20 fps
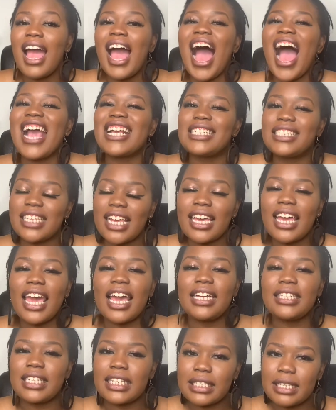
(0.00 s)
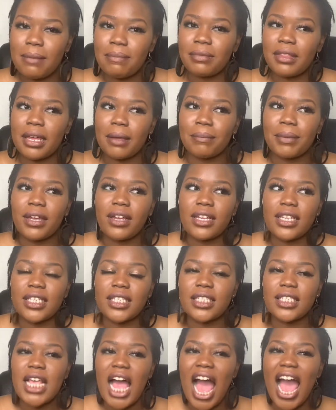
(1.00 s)
I say 80 something because
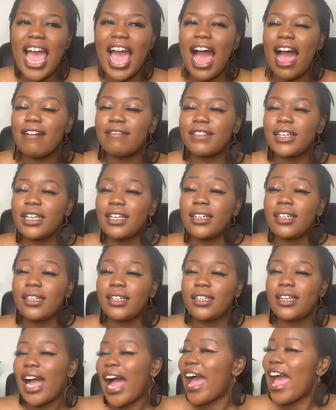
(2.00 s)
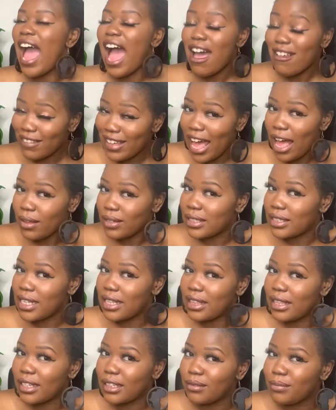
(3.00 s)
I have
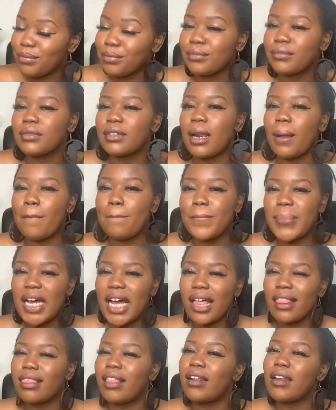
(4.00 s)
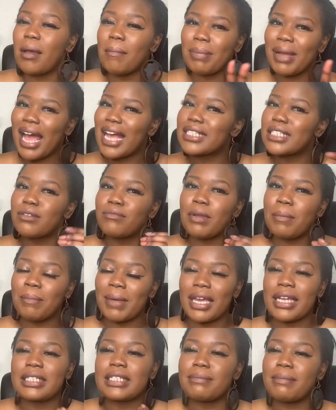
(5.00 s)
counted them, but the number hasn't
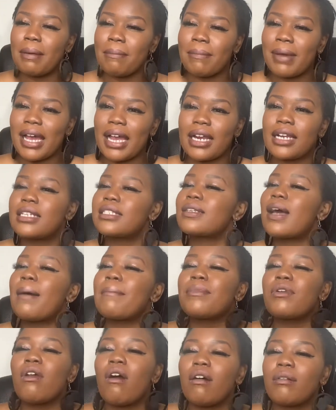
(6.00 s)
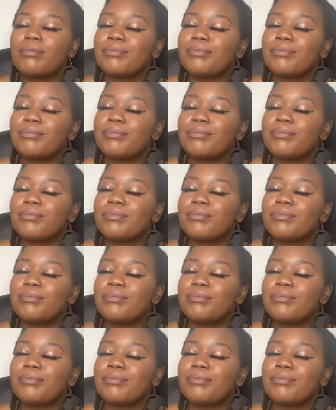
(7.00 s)
remained in my mind. So I'm not